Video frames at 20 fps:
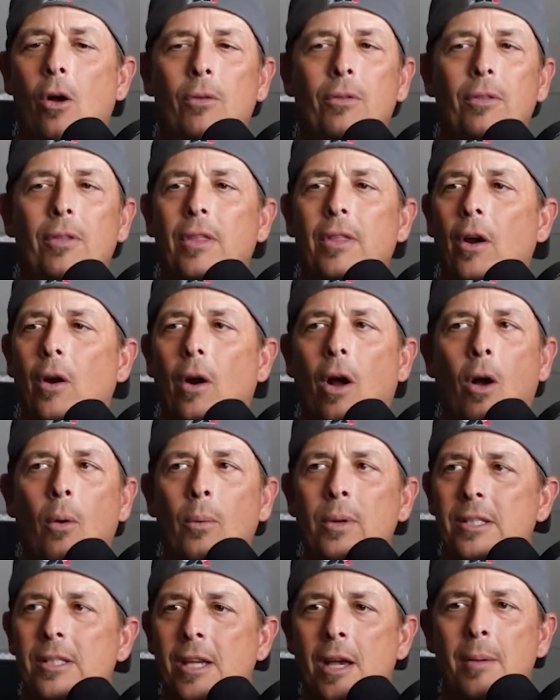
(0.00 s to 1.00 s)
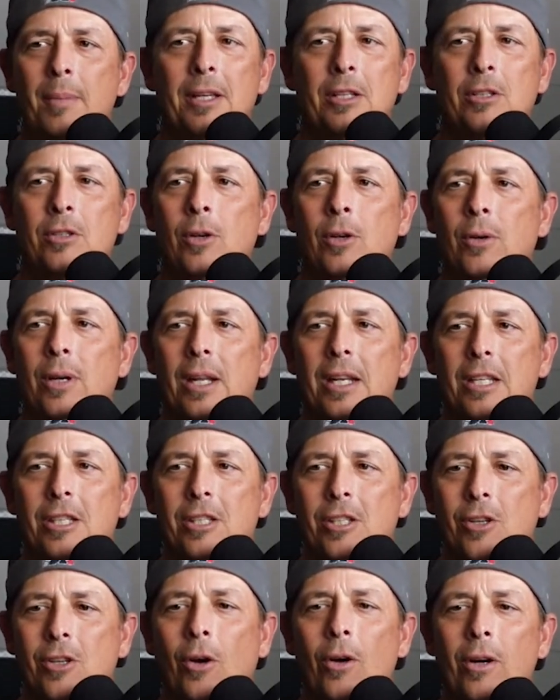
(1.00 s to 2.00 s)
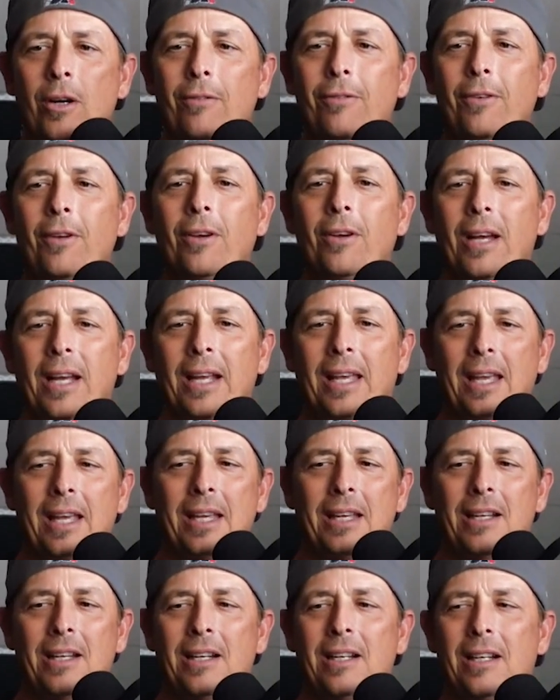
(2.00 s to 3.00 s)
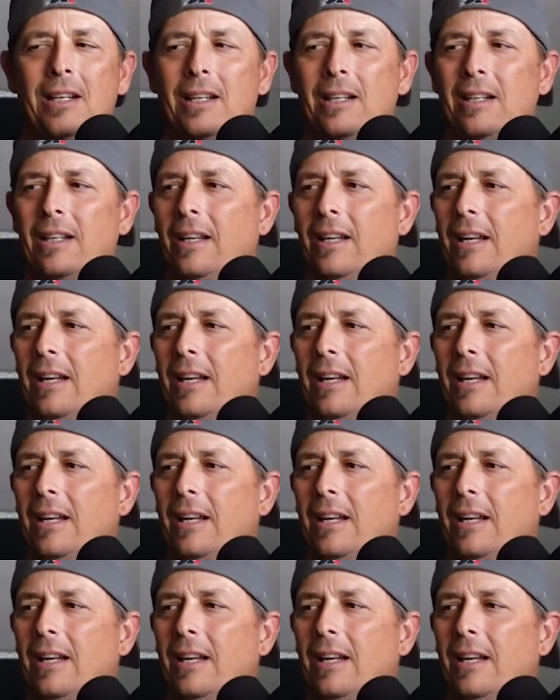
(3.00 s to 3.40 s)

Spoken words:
They're always coming soon, and it's starting to feel like a